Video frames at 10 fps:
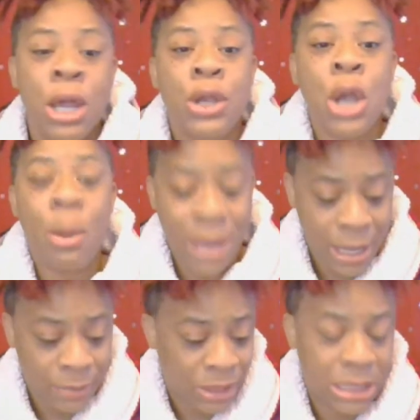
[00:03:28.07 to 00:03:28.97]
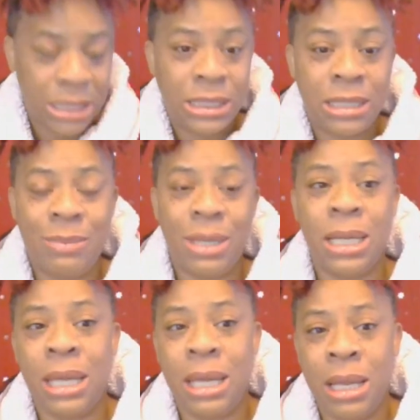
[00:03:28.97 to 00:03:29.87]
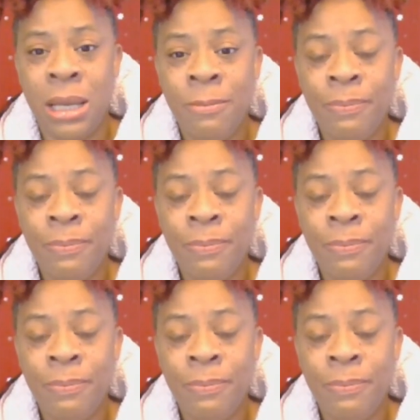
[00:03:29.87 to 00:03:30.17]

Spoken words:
no, ma'am, she didn't take the Medicaid.